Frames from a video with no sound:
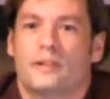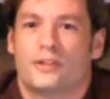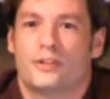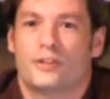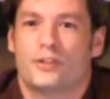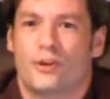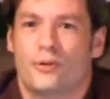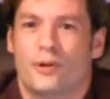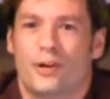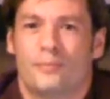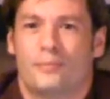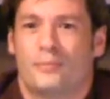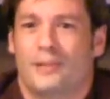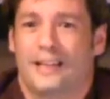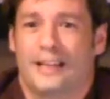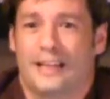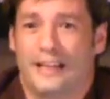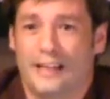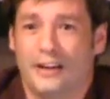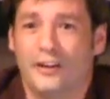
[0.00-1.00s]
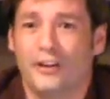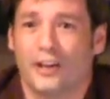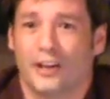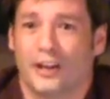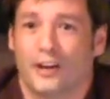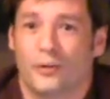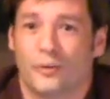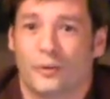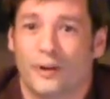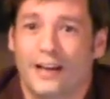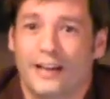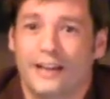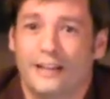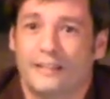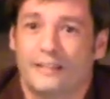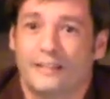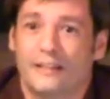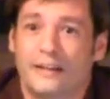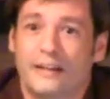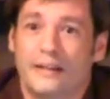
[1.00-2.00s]
It showed up like a year ago,
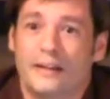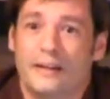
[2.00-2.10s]
right?